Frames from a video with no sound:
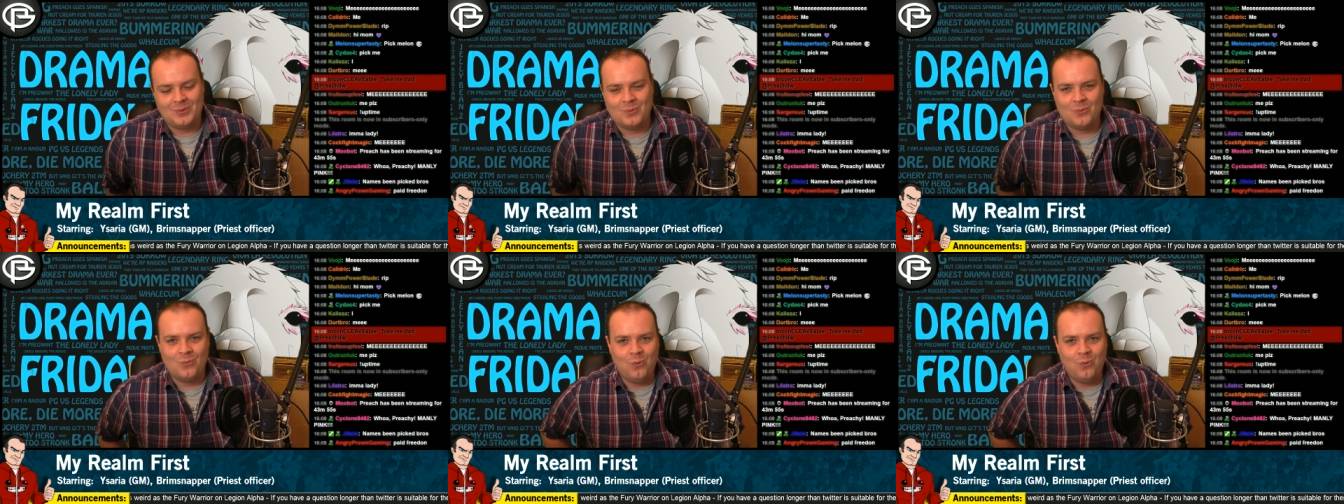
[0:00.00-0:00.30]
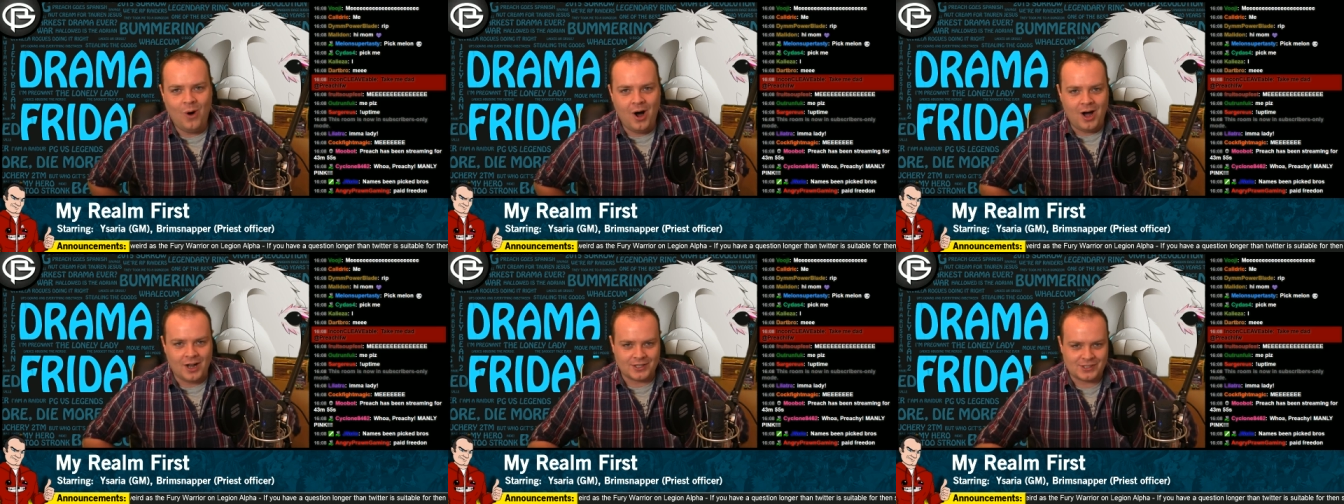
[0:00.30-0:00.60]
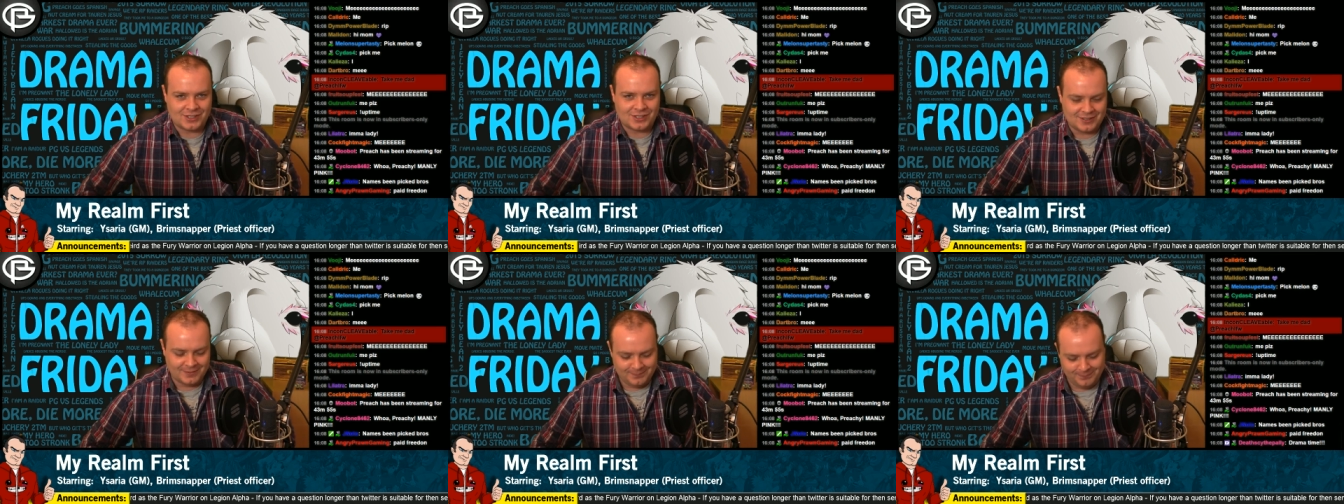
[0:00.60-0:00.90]

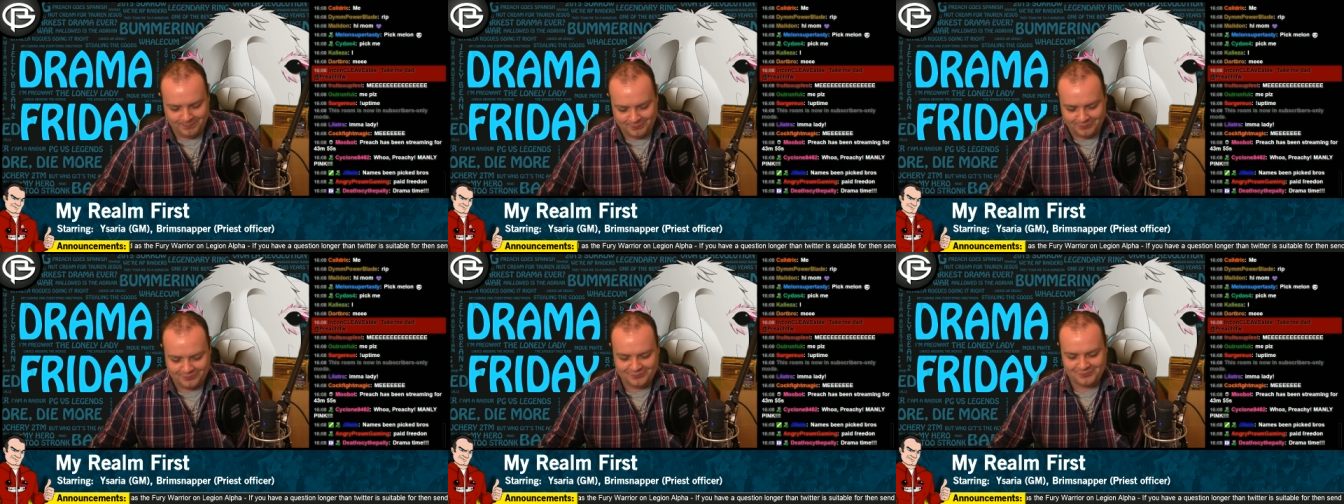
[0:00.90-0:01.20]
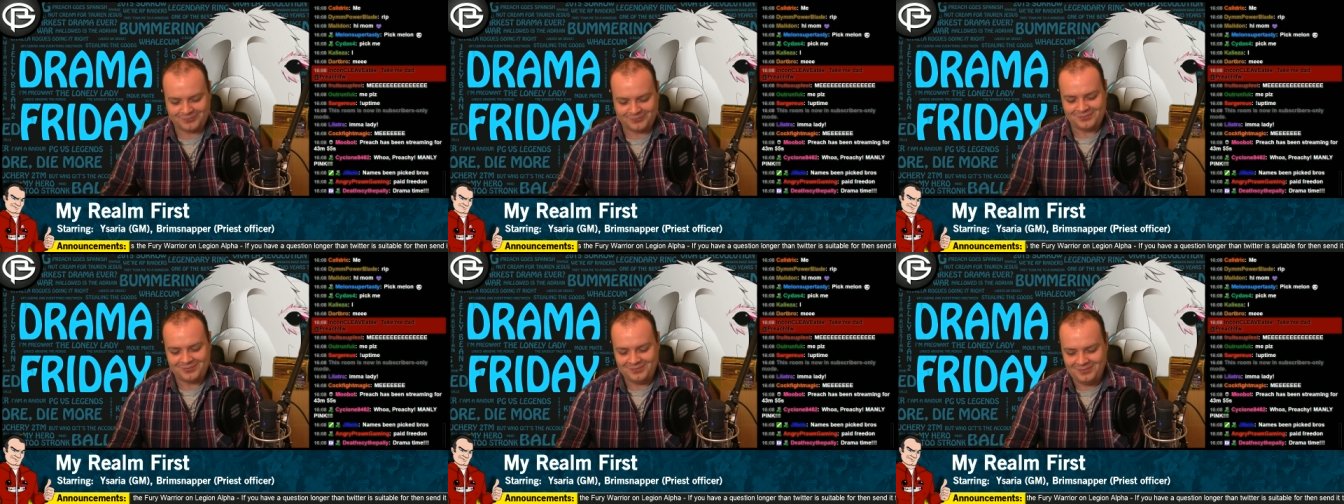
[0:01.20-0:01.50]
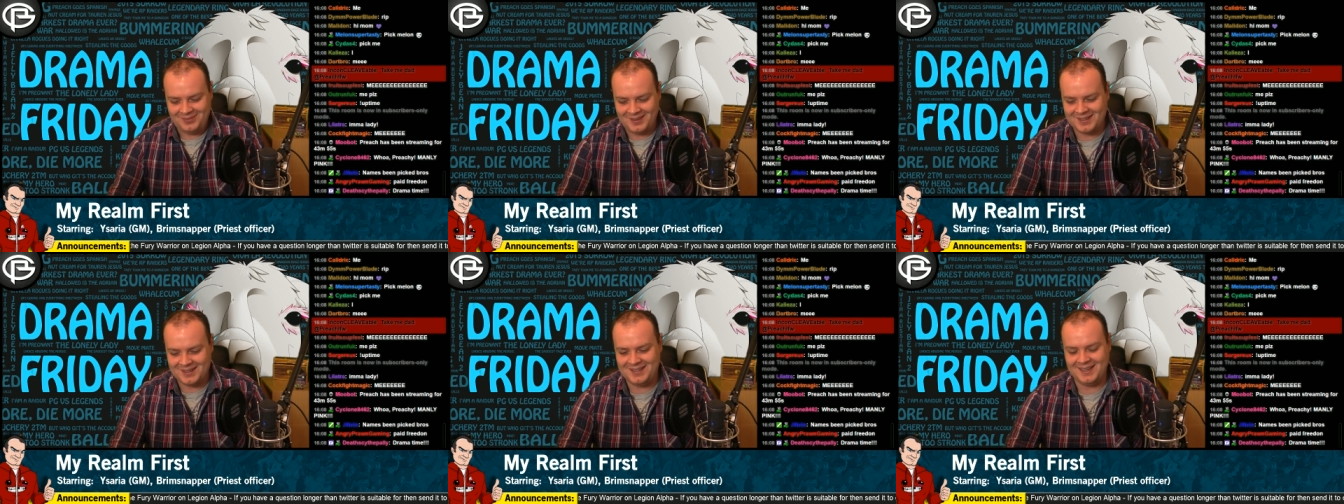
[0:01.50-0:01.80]
What
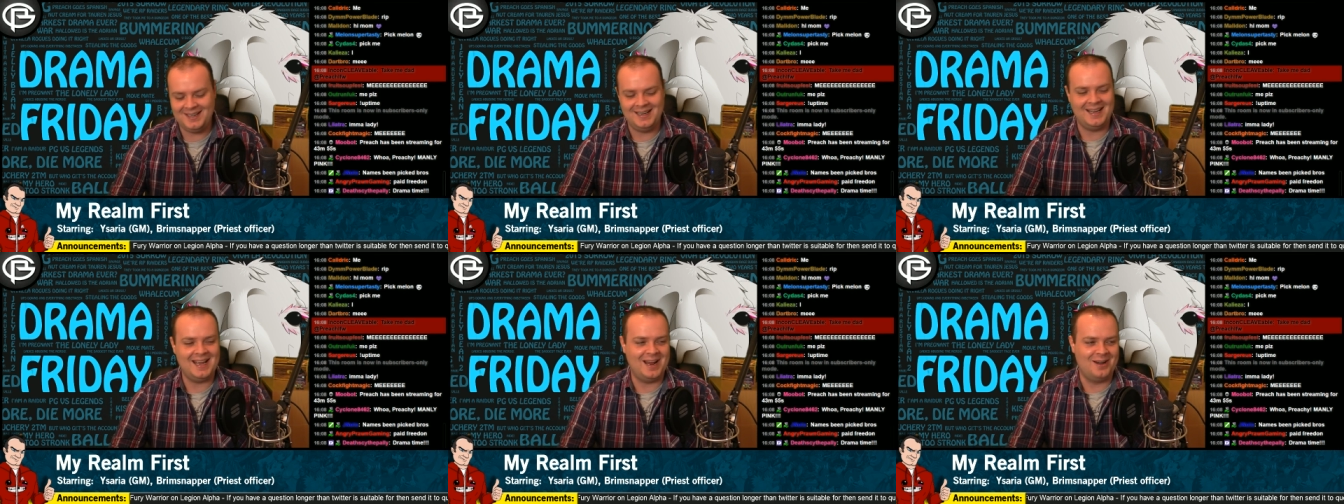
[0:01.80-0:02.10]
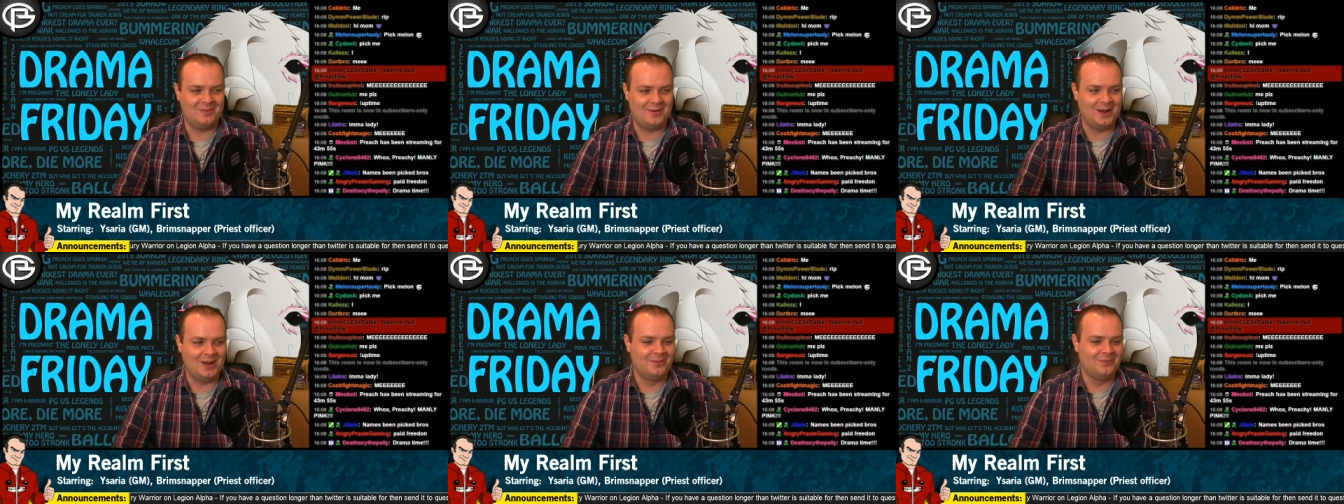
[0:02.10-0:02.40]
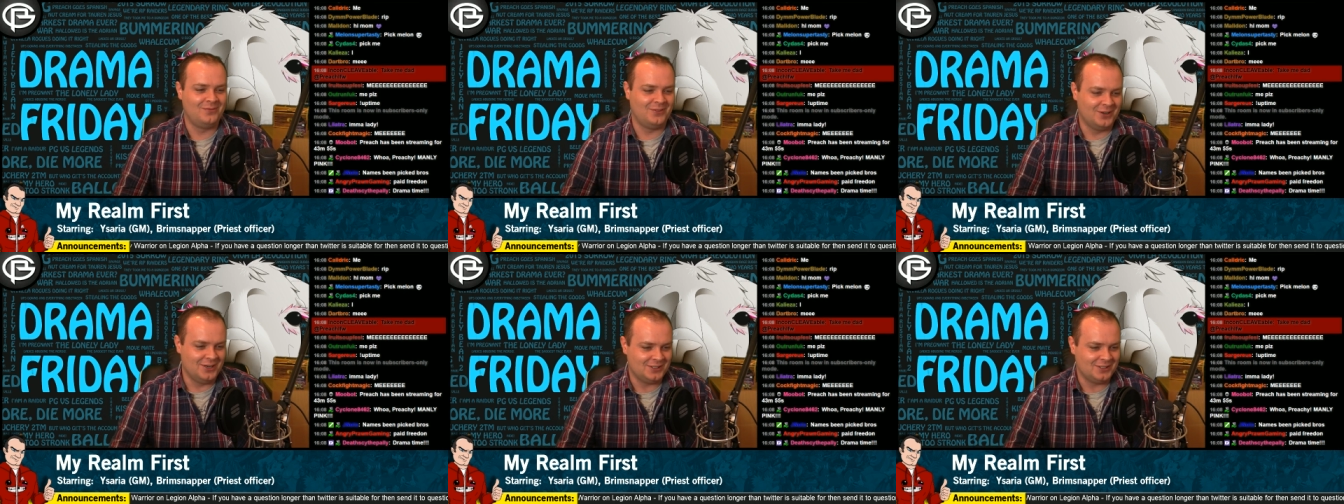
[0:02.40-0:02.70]
did he get a realm
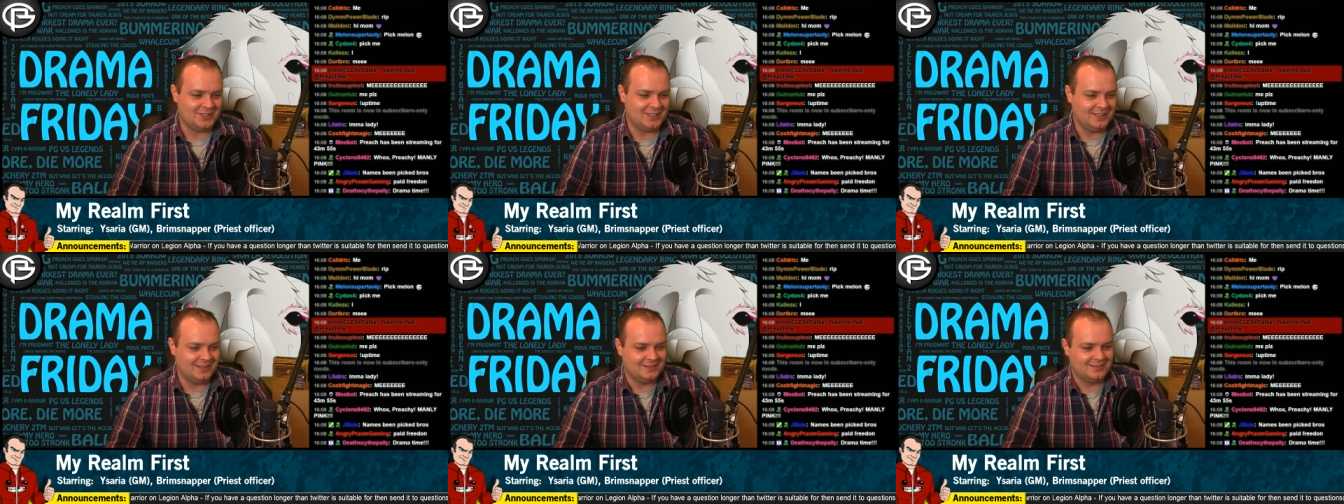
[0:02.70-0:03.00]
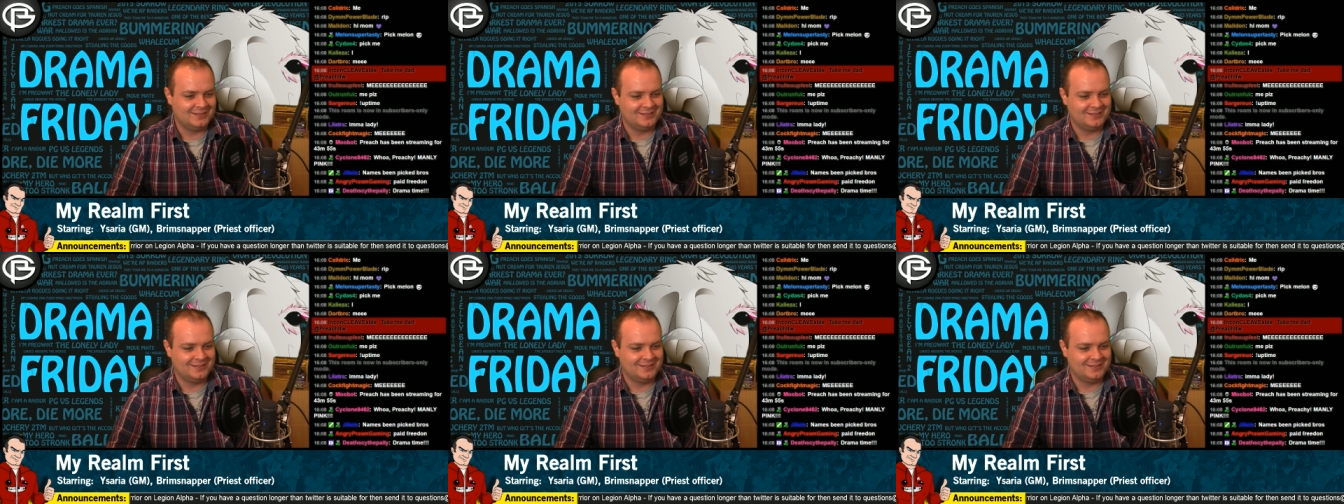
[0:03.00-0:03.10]
first in?